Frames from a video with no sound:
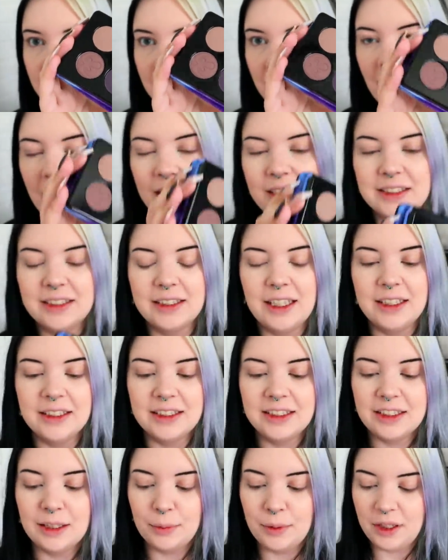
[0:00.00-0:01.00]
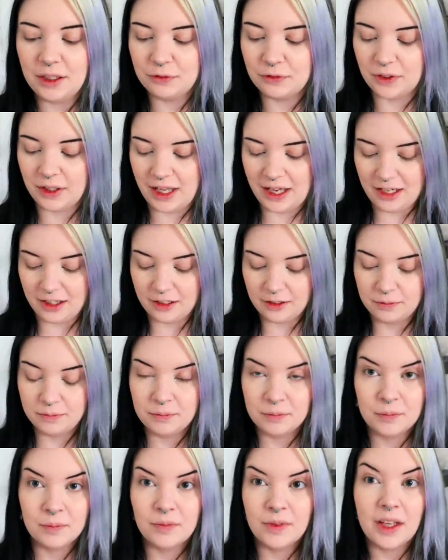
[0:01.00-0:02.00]
makes a lot of sense to me for like
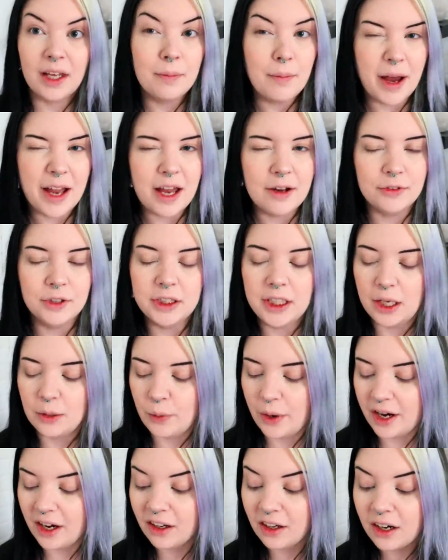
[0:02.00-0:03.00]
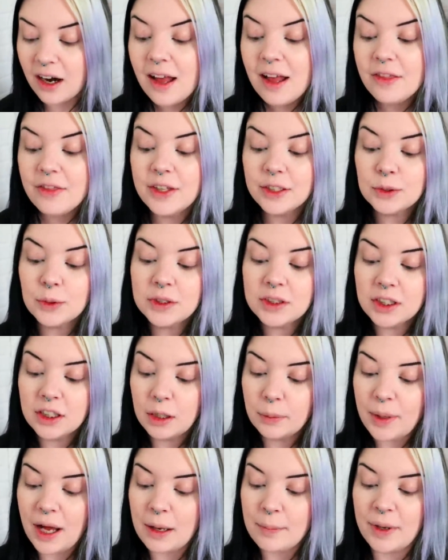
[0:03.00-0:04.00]
my everyday wear. This one's a
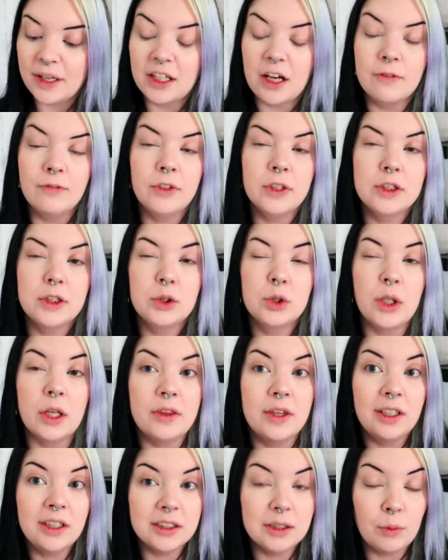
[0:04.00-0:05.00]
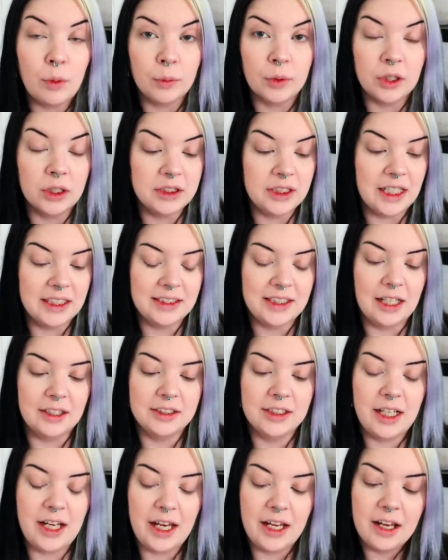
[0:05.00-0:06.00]
little bit out of my comfort zone, so I think it's the one we're going to test out
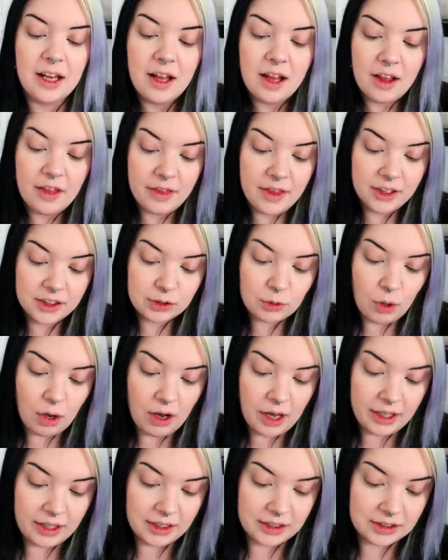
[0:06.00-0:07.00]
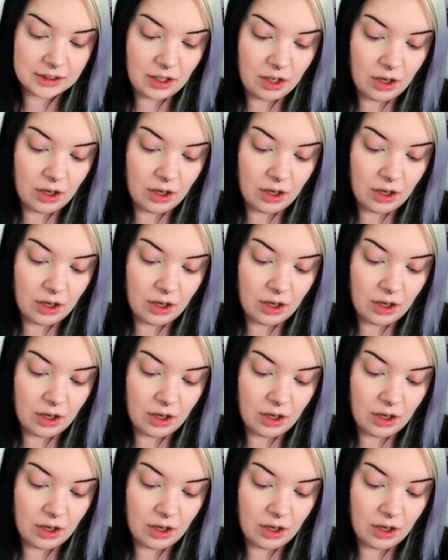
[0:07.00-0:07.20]
today. This quad is